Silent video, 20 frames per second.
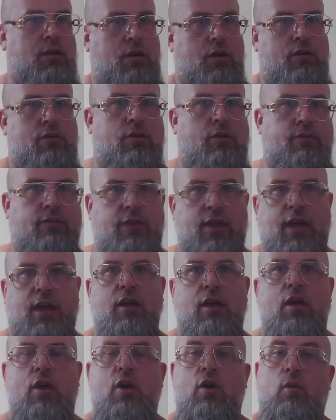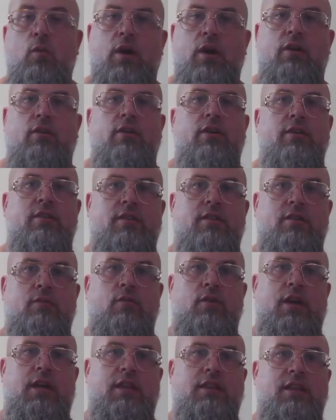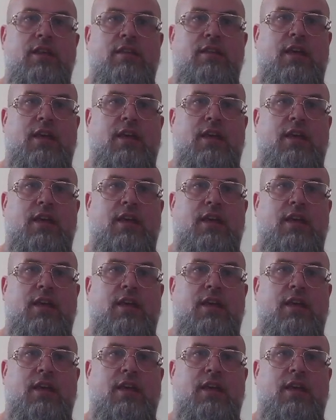goes off there. Whereas in this